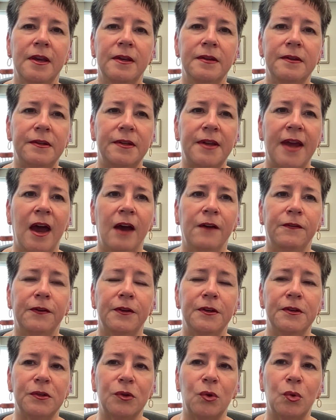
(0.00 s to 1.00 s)
staff,
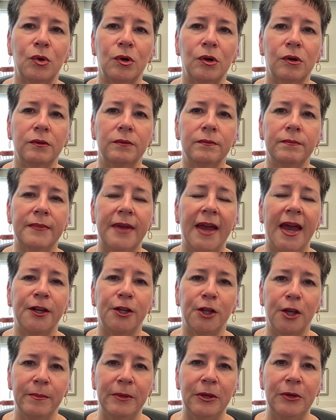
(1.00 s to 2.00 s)
school, and
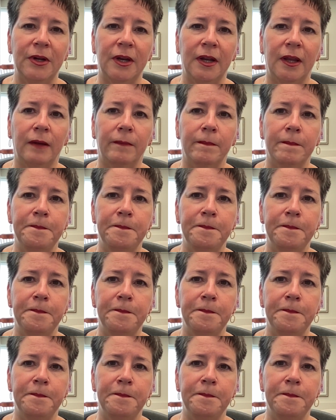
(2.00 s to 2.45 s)
community.